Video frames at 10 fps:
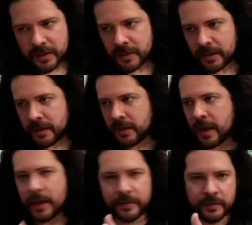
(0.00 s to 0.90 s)
he
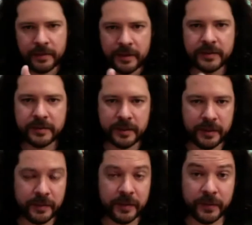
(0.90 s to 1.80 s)
had he's, he
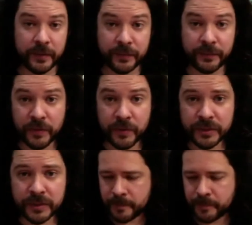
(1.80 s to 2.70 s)
did his
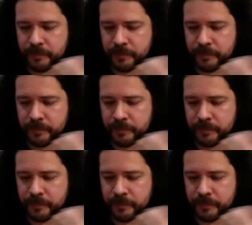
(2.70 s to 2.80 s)
first